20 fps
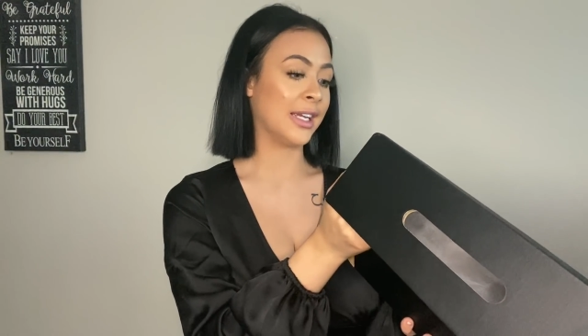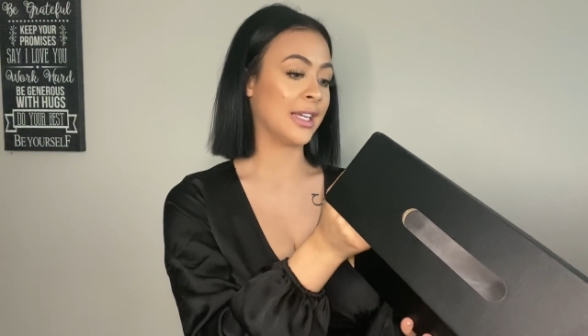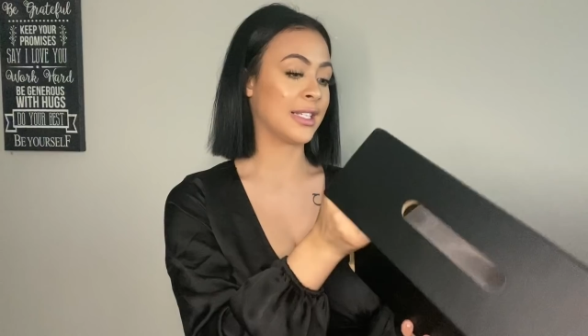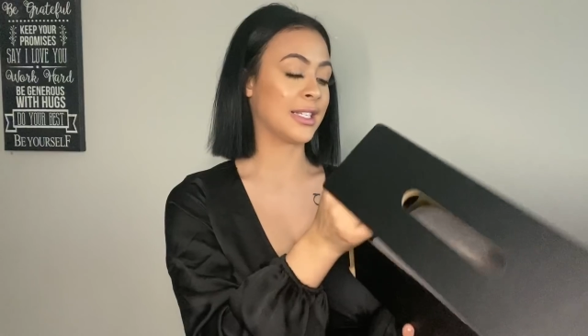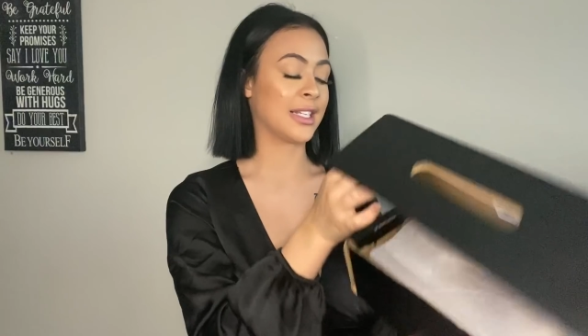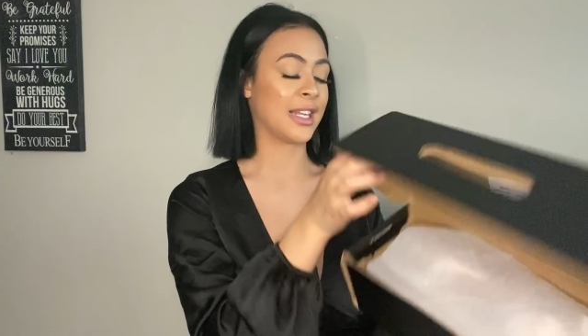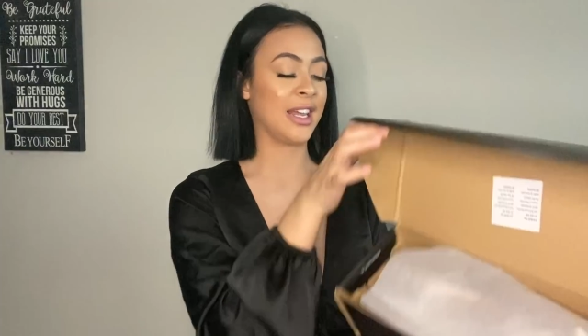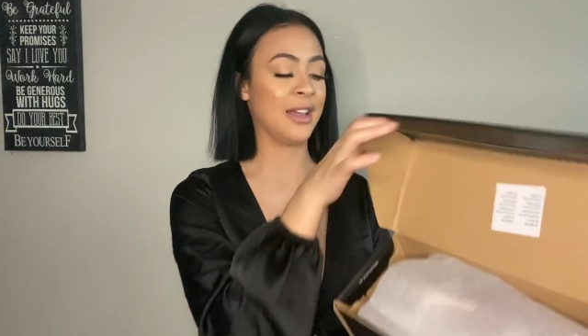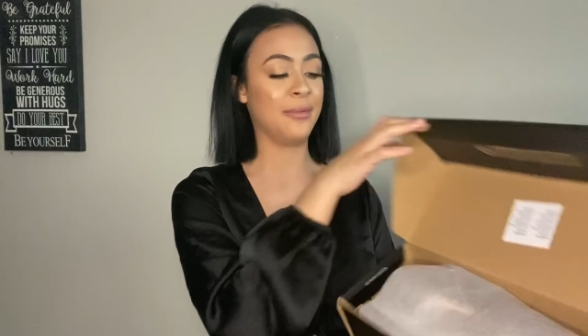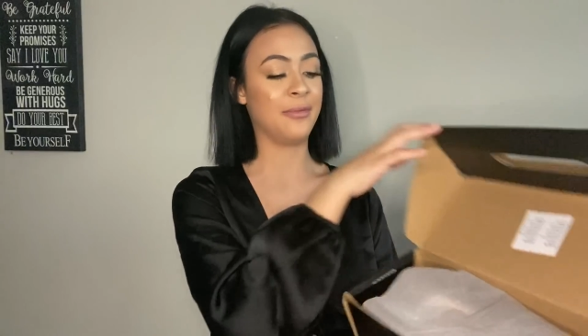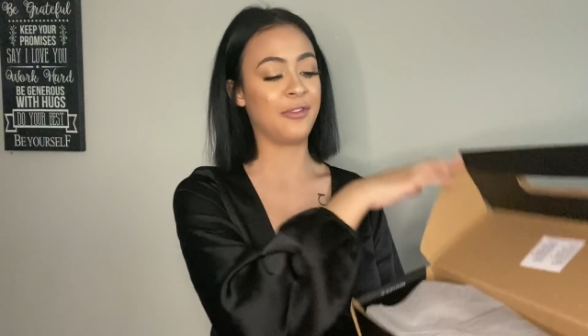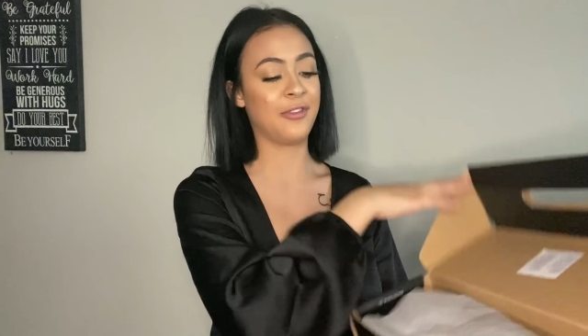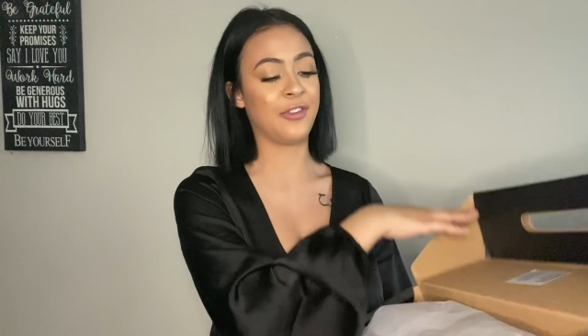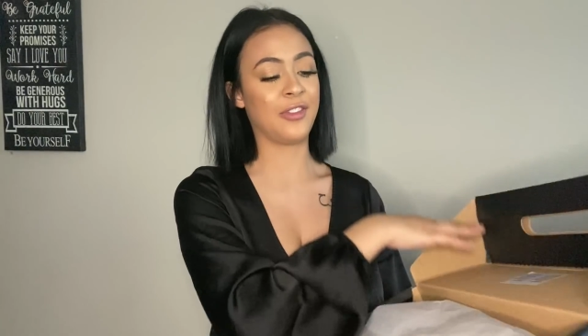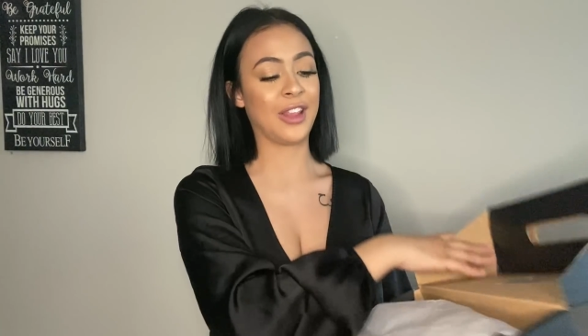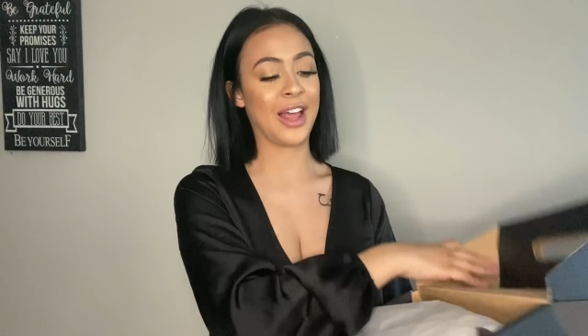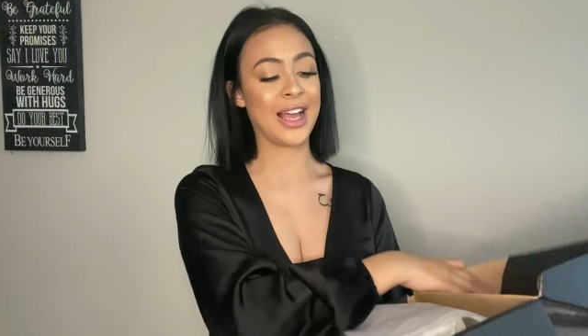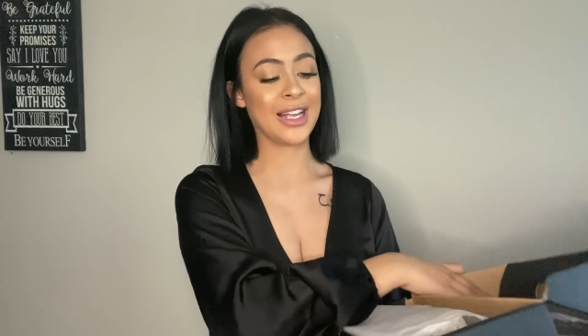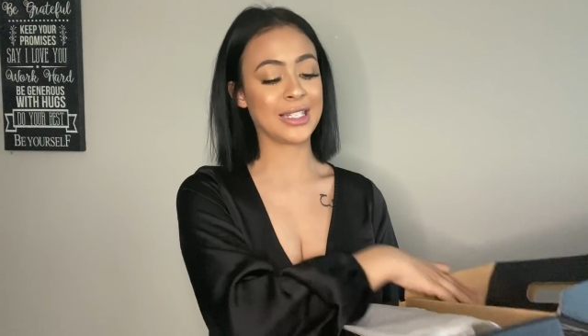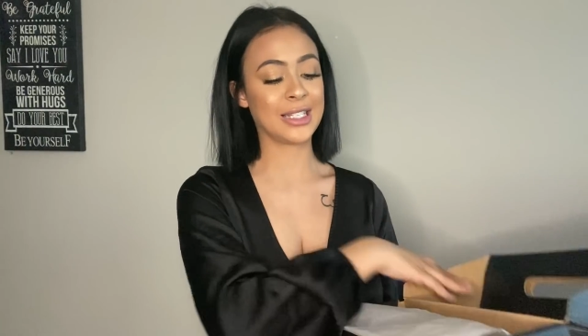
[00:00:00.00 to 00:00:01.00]
Escape
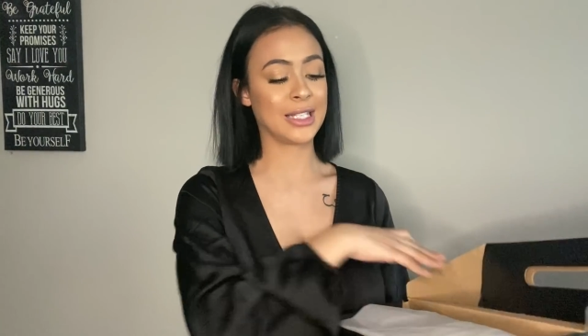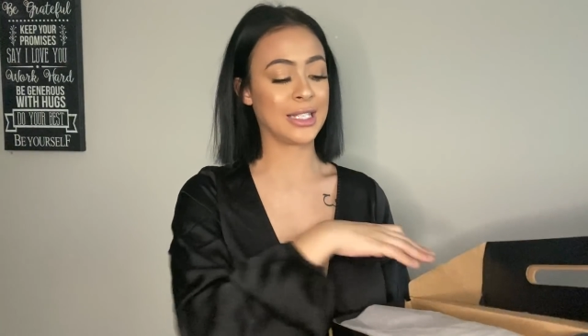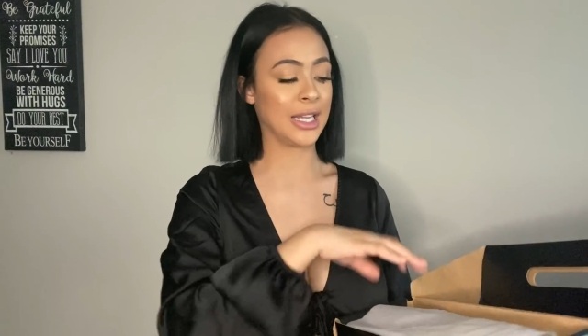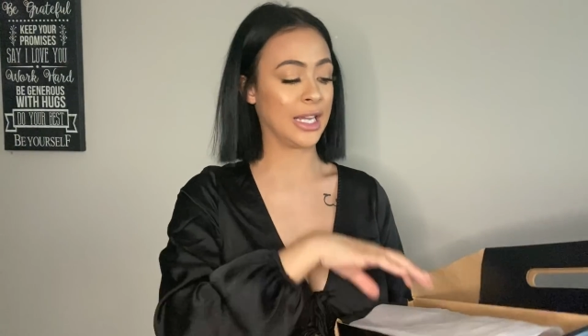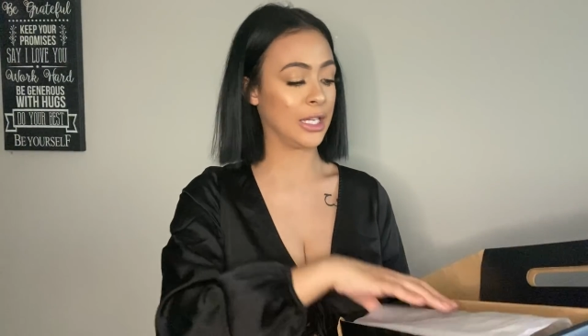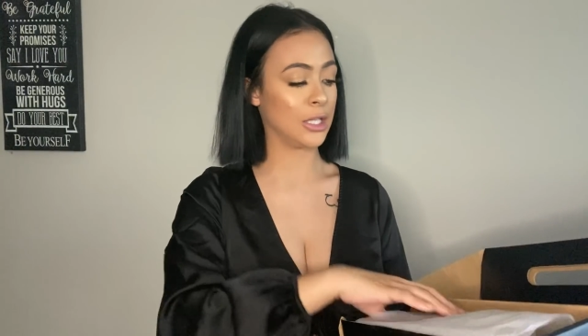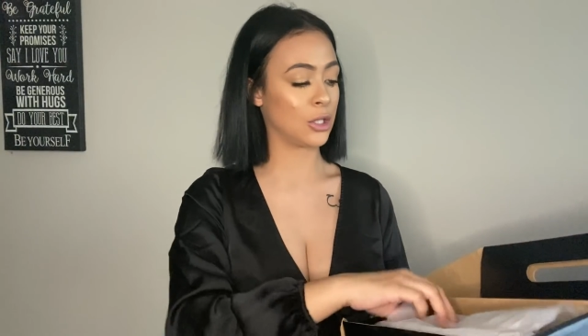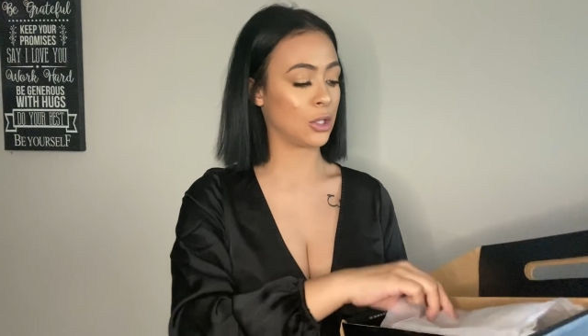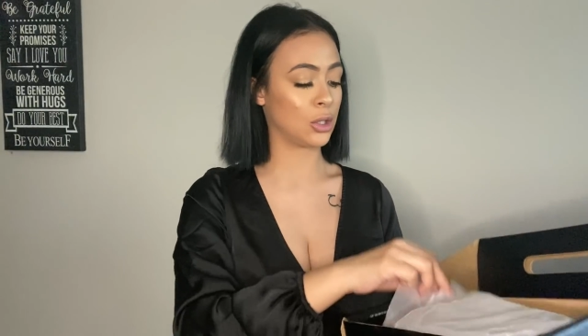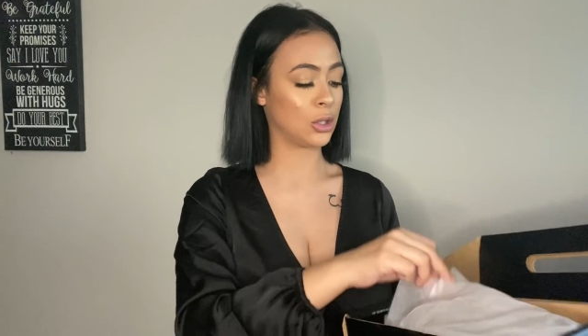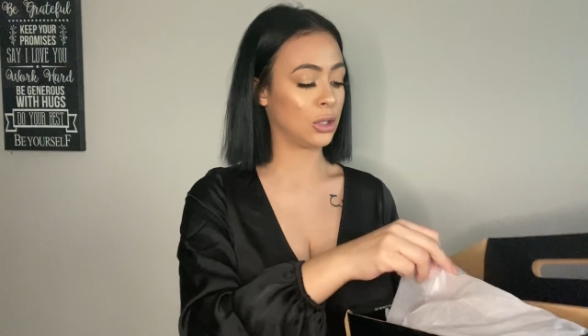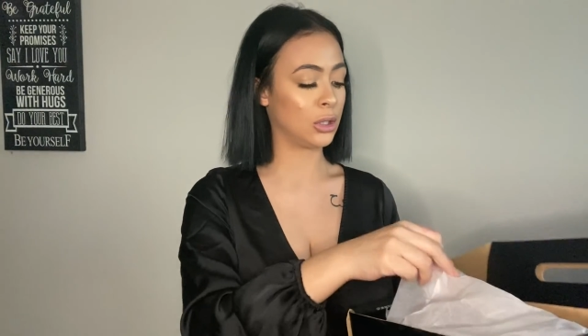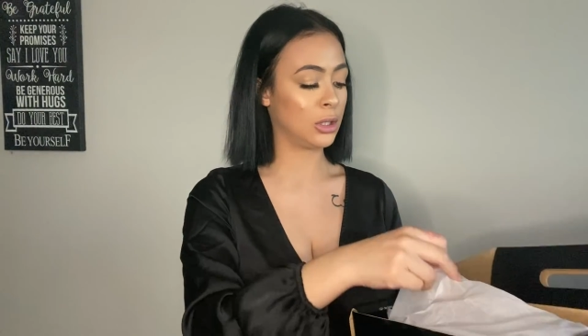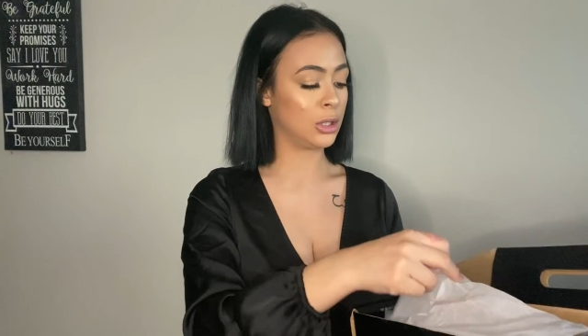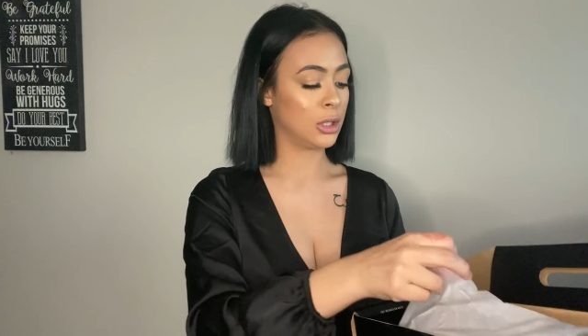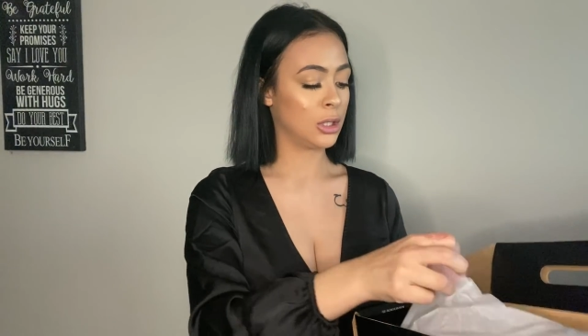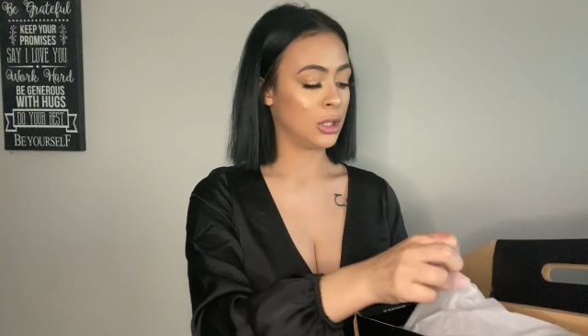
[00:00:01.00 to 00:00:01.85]
flat sandal.